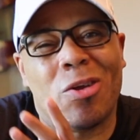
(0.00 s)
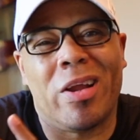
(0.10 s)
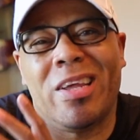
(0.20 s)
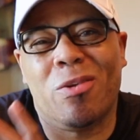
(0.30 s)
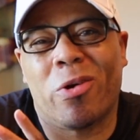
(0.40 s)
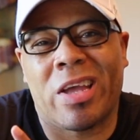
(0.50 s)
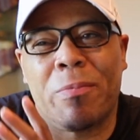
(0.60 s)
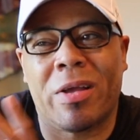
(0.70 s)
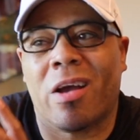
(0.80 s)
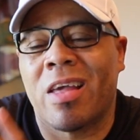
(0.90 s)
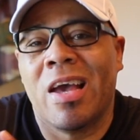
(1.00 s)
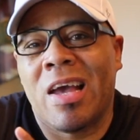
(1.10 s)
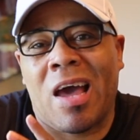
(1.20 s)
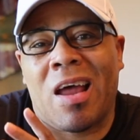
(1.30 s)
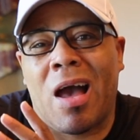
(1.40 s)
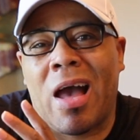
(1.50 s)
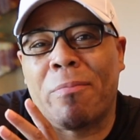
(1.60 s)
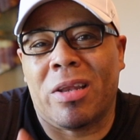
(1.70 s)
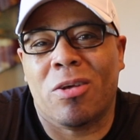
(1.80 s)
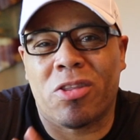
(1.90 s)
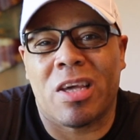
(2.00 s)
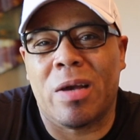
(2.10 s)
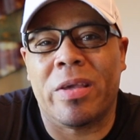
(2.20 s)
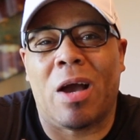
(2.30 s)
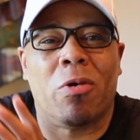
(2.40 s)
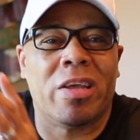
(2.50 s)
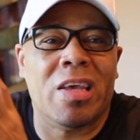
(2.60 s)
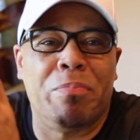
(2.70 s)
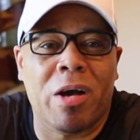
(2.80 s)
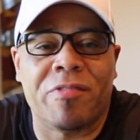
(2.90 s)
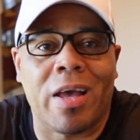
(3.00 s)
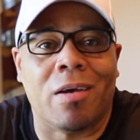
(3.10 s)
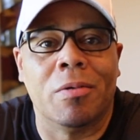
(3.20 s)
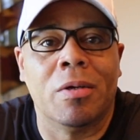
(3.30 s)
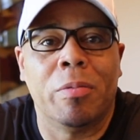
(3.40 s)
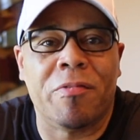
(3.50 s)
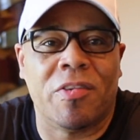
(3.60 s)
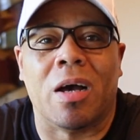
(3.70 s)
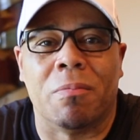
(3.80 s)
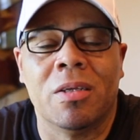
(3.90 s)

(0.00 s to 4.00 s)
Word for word: I know I need to work out because I, am a little chubby. I want to get buffed up, buffed up.